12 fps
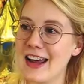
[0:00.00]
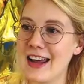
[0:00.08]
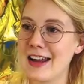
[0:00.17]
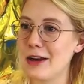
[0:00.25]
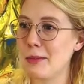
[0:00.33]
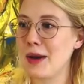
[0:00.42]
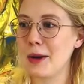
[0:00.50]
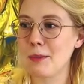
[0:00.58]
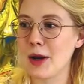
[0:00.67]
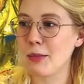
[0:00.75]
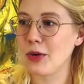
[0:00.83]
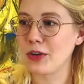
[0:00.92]
and me and
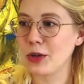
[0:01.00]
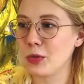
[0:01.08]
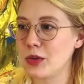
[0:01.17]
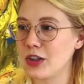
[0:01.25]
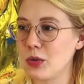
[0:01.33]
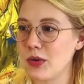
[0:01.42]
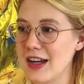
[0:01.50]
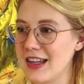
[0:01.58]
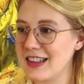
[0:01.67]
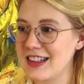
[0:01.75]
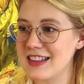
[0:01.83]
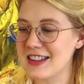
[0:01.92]
my brother would
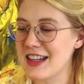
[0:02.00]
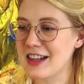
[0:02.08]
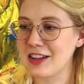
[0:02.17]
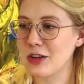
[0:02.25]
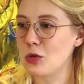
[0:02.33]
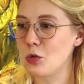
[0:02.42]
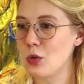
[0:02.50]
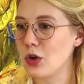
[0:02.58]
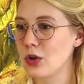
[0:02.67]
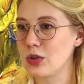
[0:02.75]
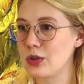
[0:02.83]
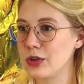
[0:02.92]
create these like little
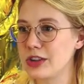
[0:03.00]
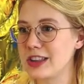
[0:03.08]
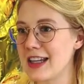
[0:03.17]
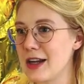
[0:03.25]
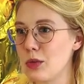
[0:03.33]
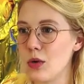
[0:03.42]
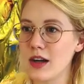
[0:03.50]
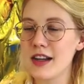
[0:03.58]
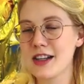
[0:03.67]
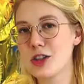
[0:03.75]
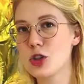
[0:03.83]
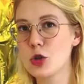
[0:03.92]
worlds, like what
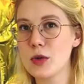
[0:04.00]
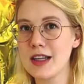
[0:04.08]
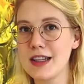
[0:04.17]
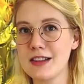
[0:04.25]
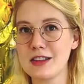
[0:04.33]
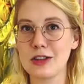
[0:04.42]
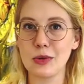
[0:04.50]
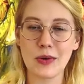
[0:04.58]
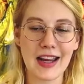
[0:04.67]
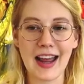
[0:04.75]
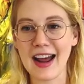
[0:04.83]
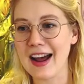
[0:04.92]
kind of trees do
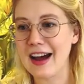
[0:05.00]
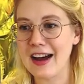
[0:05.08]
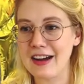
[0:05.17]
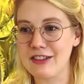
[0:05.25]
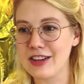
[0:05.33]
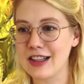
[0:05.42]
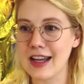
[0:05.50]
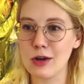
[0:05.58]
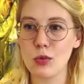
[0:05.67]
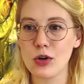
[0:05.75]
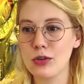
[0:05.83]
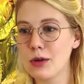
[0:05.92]
we have, and
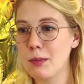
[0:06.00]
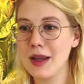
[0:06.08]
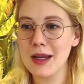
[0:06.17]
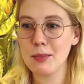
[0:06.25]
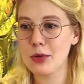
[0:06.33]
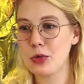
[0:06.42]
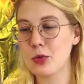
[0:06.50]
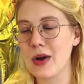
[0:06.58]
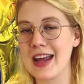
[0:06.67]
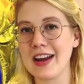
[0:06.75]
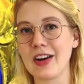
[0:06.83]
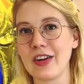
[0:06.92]
like what do the people
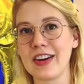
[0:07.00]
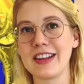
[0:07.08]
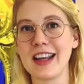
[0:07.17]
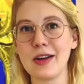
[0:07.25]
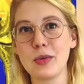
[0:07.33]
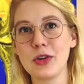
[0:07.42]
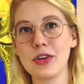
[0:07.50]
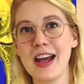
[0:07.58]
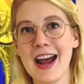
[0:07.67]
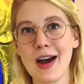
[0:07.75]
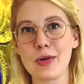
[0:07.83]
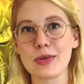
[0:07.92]
wear, and like what do the
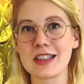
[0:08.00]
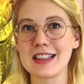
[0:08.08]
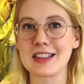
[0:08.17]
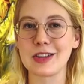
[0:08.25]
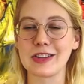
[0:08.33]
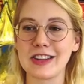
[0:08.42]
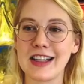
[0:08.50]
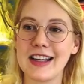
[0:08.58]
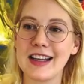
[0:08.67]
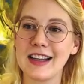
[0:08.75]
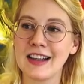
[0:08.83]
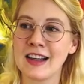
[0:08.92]
houses look like.